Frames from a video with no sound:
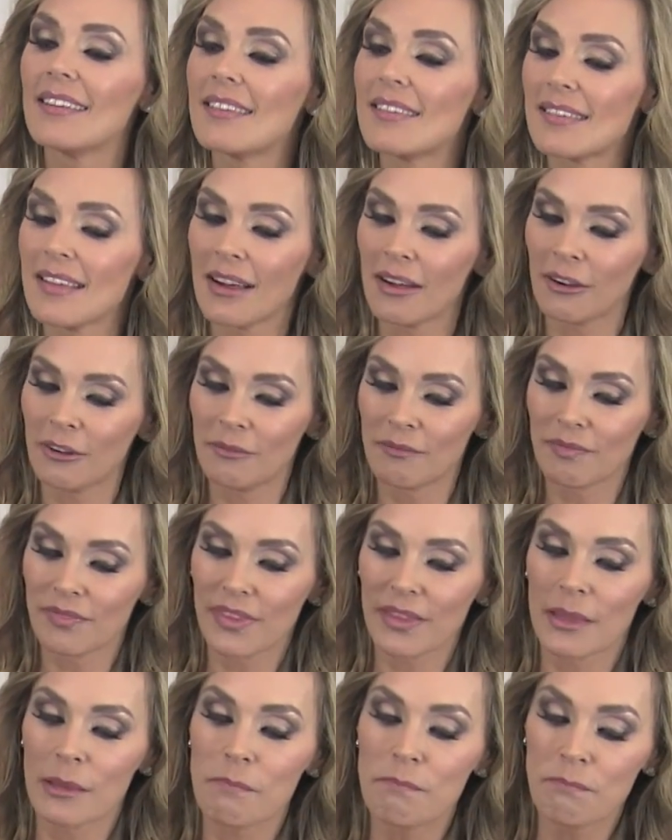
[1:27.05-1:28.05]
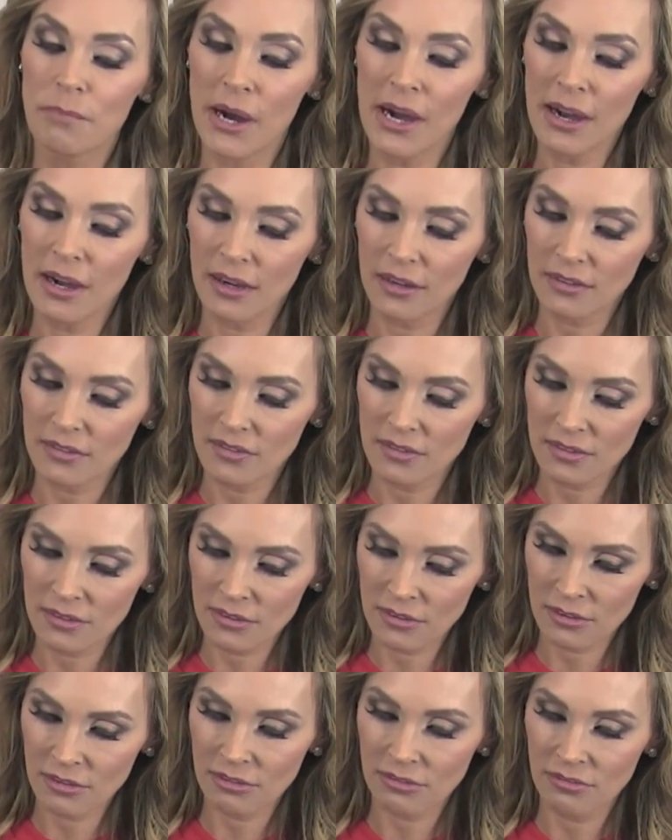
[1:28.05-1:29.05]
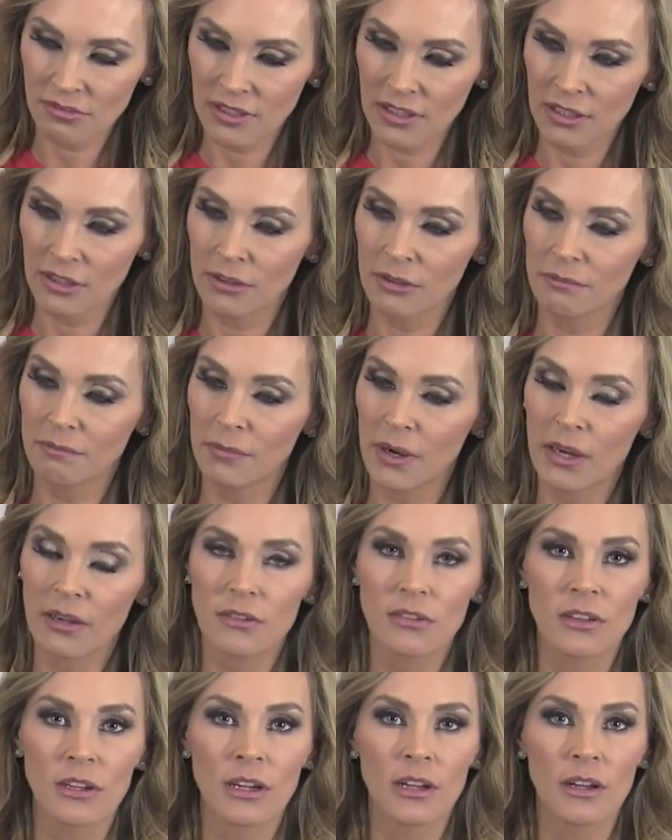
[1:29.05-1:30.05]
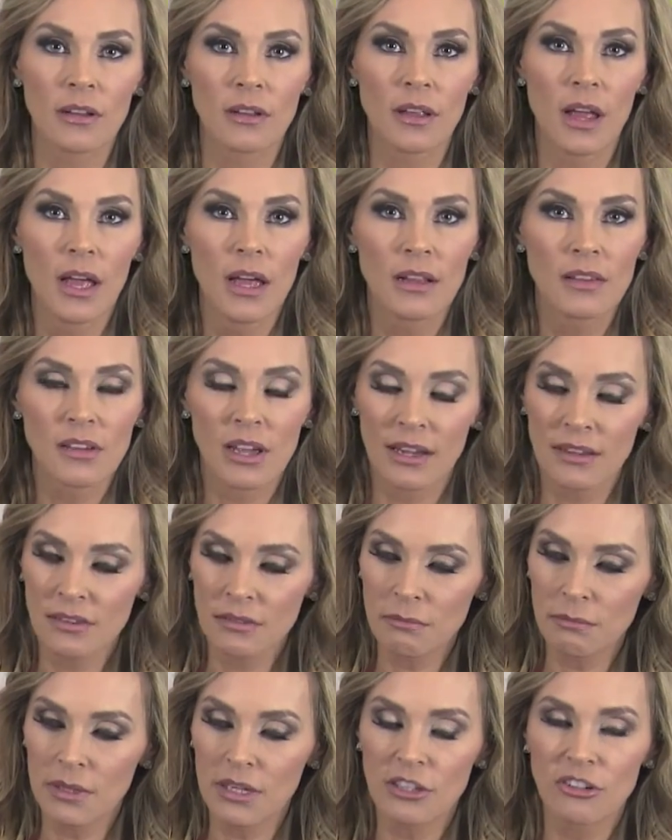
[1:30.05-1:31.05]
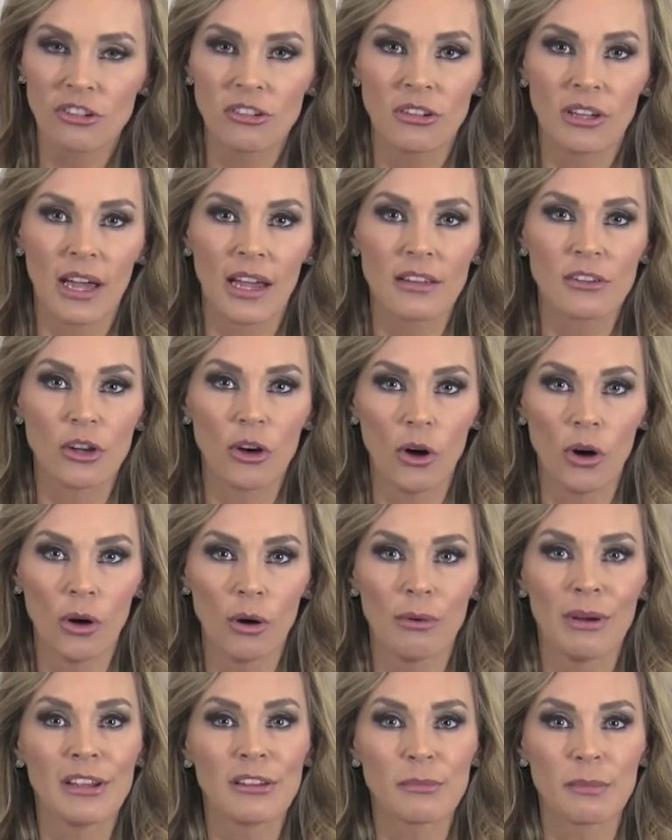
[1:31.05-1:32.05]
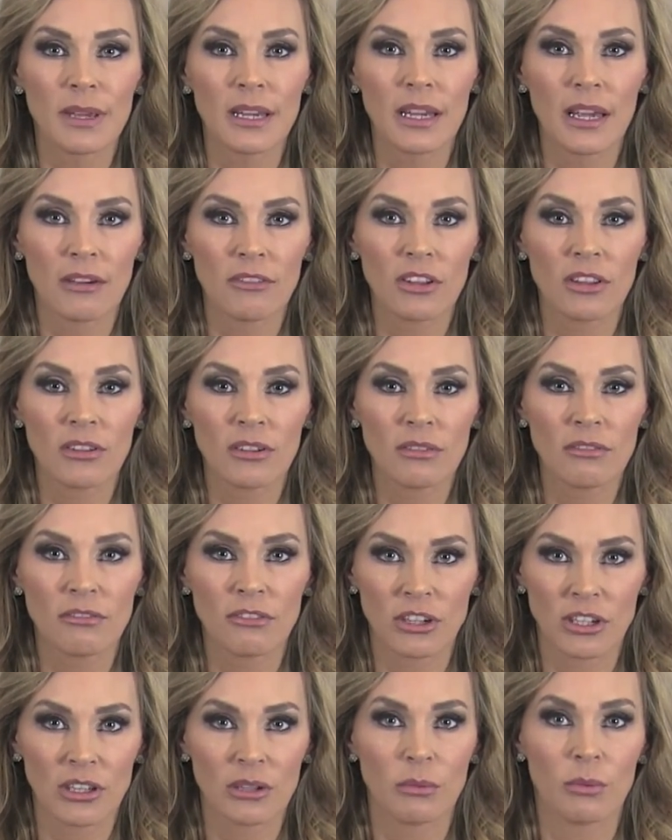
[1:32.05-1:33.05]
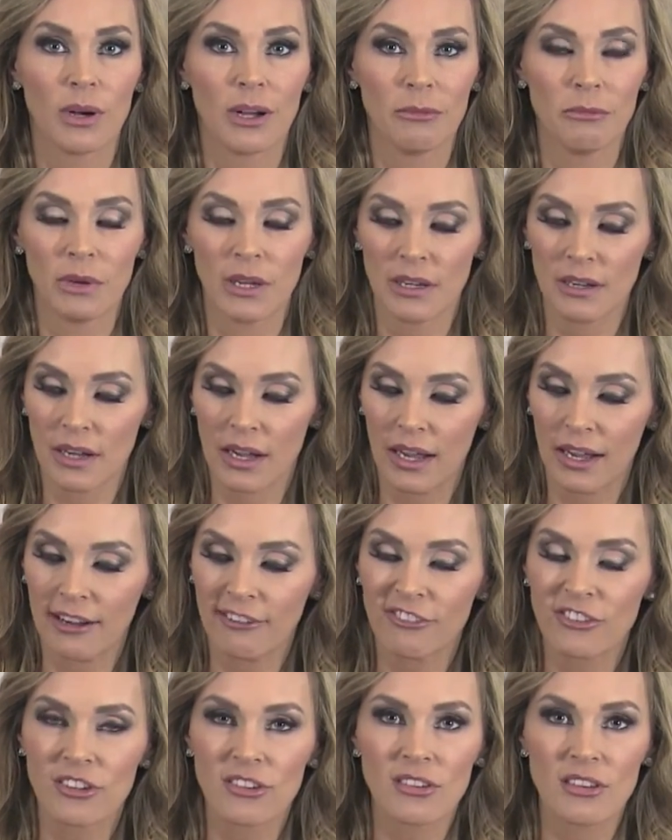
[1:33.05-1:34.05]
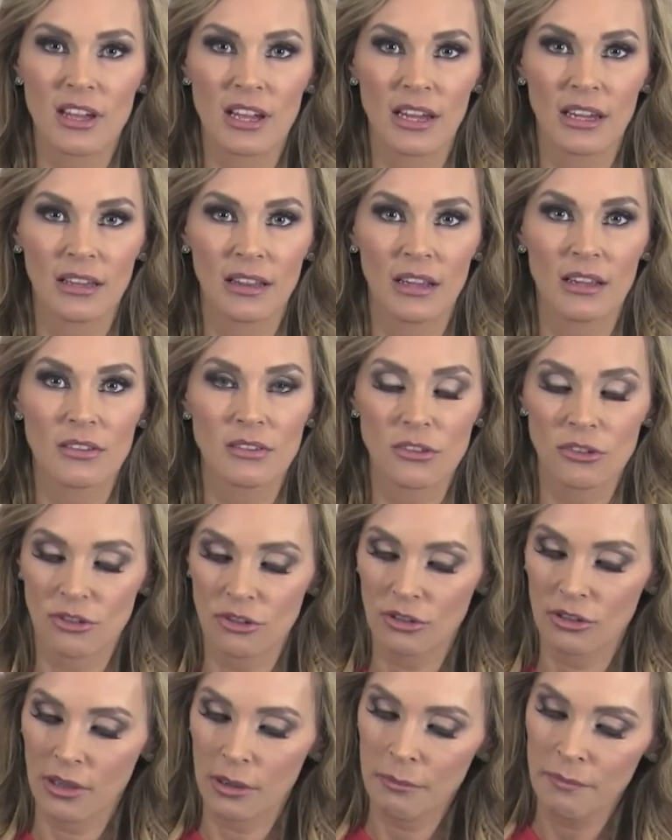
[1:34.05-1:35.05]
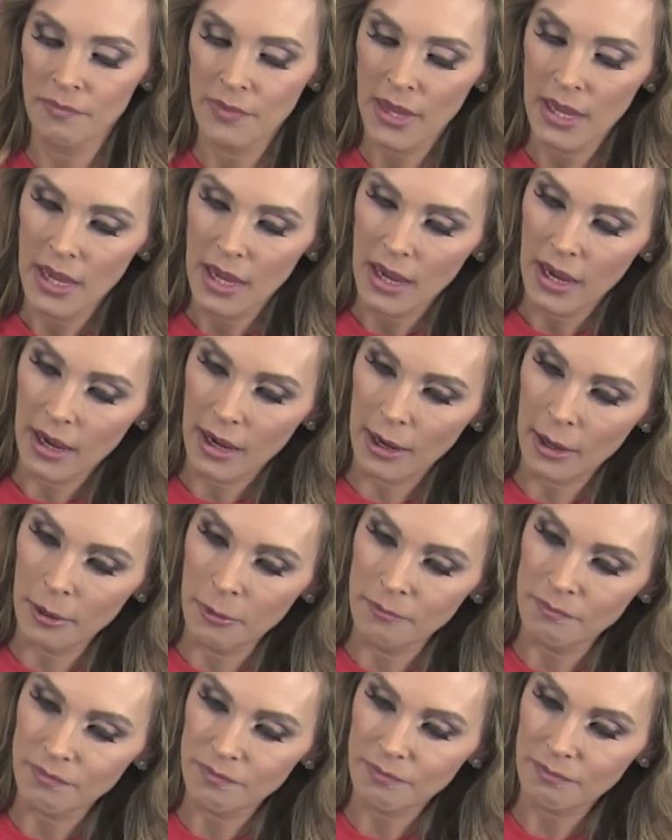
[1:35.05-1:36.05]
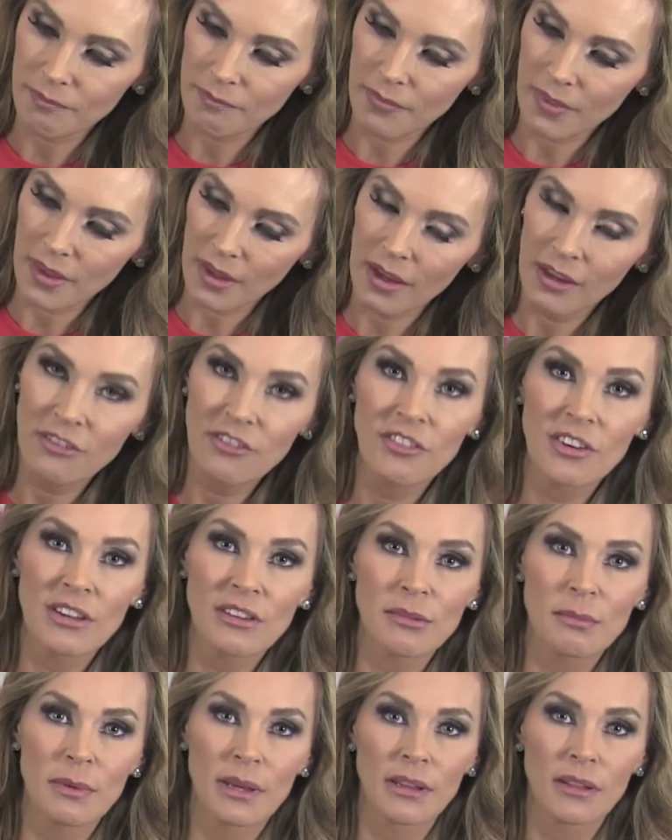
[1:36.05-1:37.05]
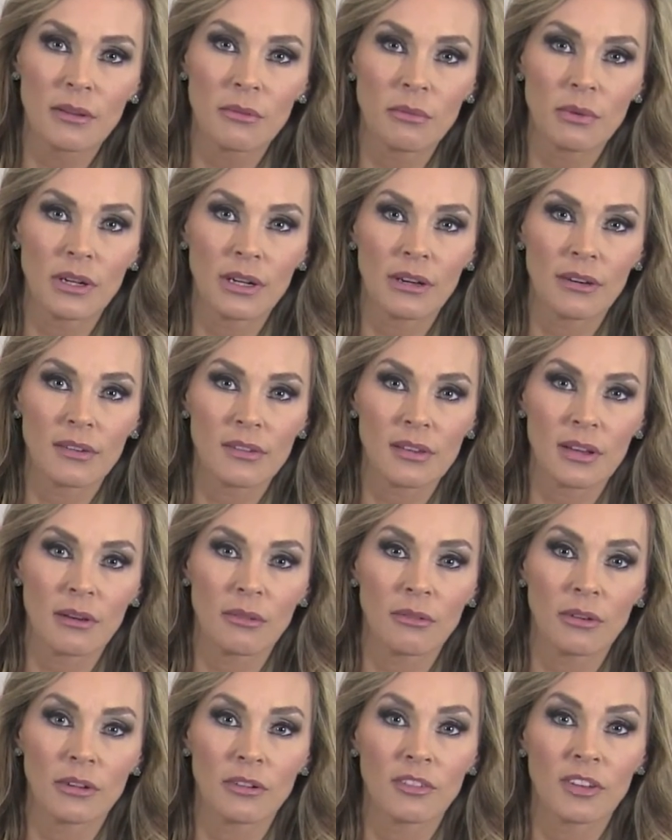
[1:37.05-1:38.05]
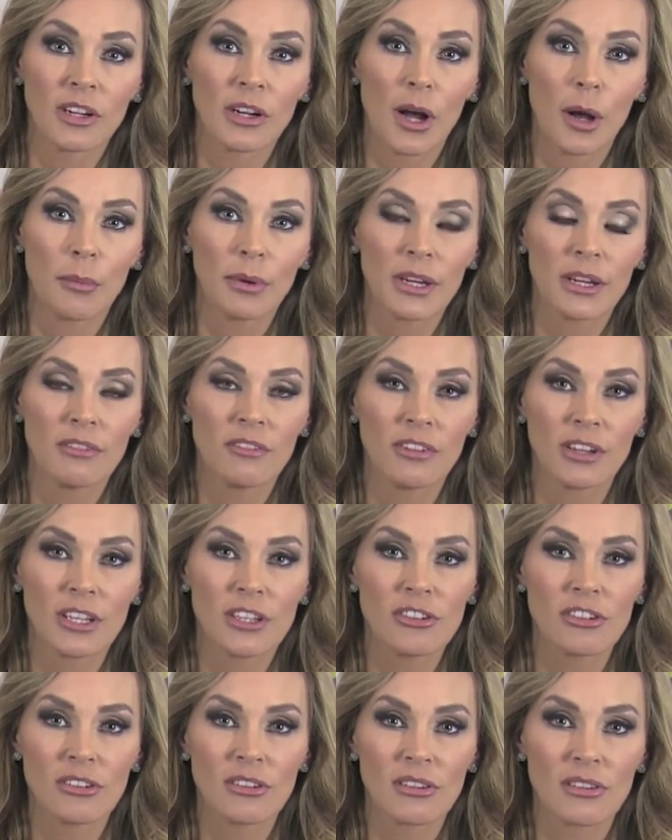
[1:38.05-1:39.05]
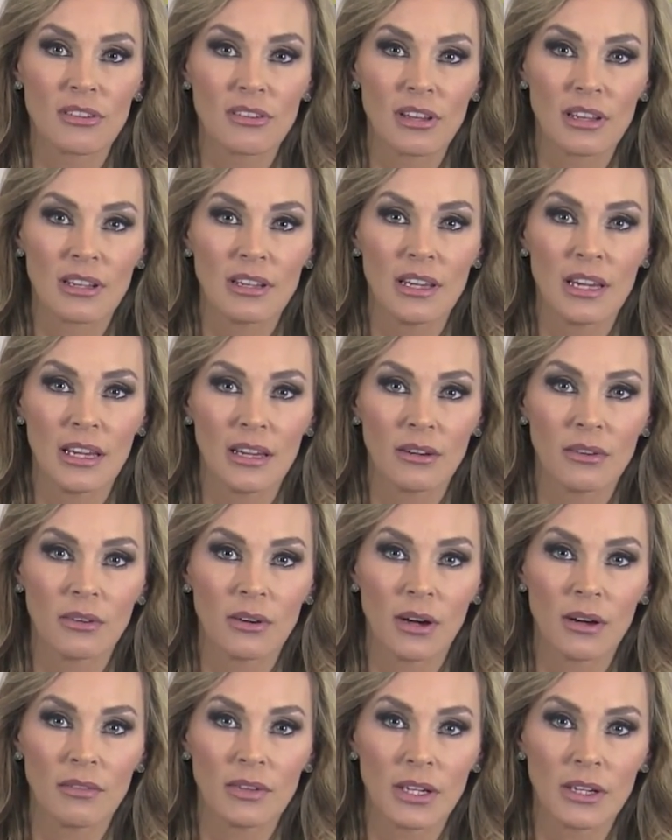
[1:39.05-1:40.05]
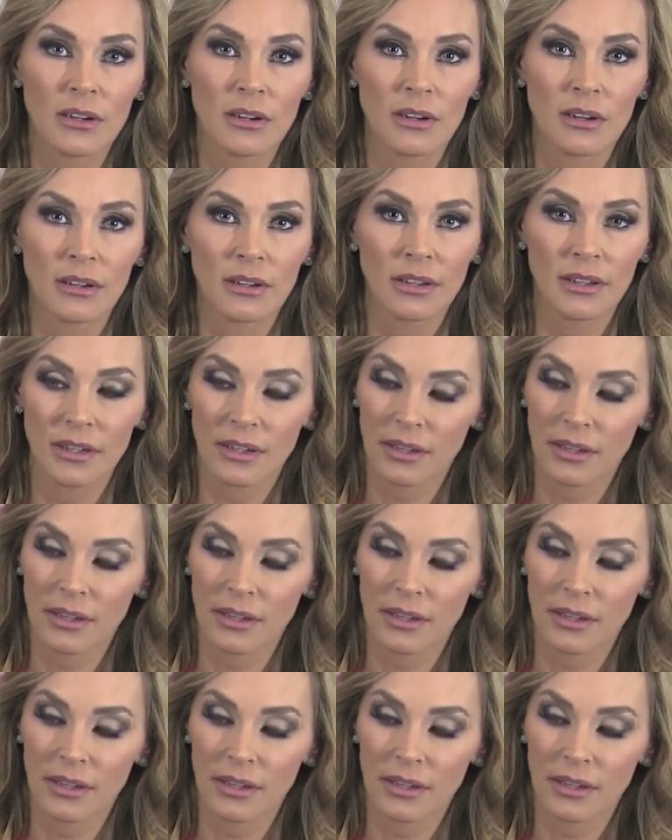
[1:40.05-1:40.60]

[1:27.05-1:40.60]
So the box, this is a really good box. So yeah, Titan Merchandise always make everything really well made. I have to say this to them. I first met them when I was at one of the comic conventions at San Diego Comic Con.